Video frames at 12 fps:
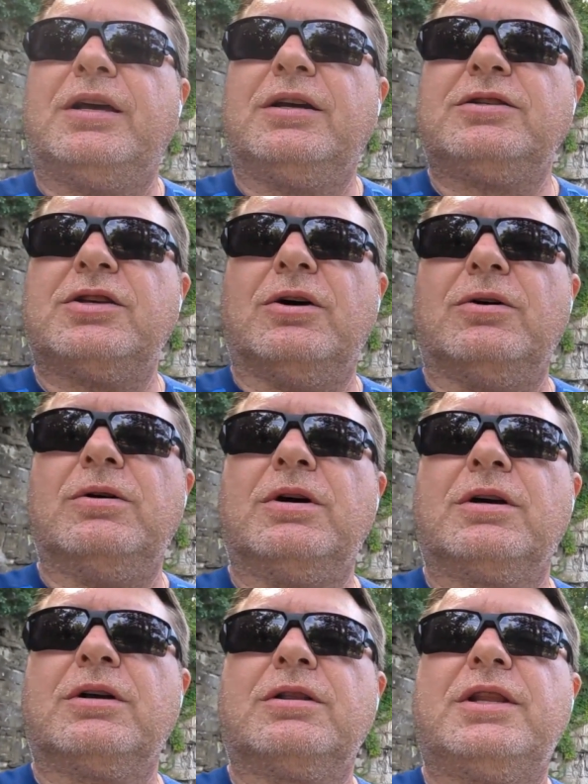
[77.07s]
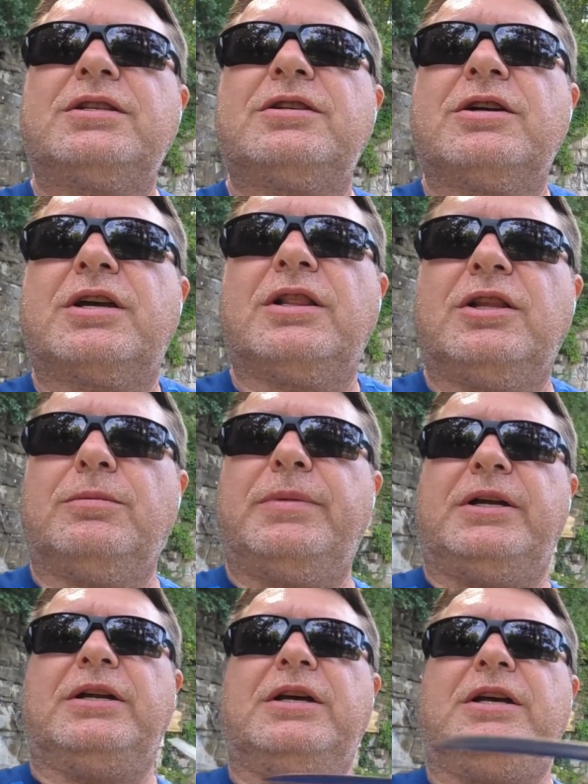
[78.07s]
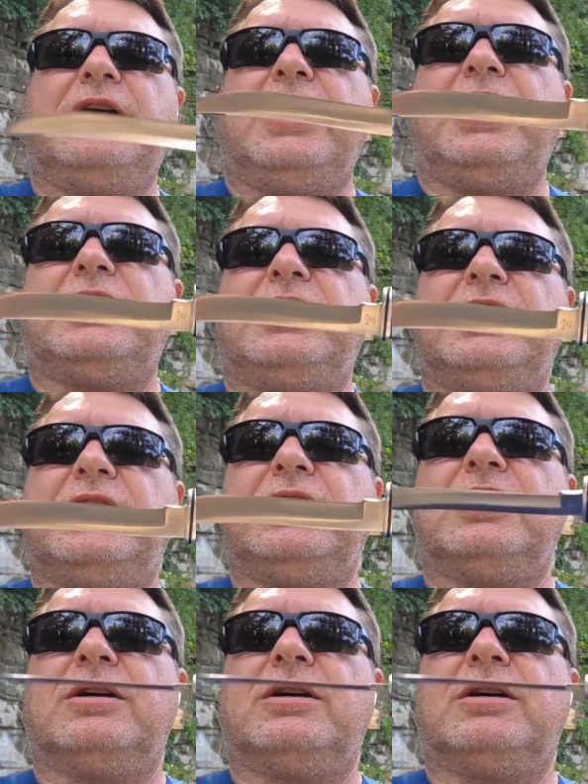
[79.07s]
So let's look a little bit at the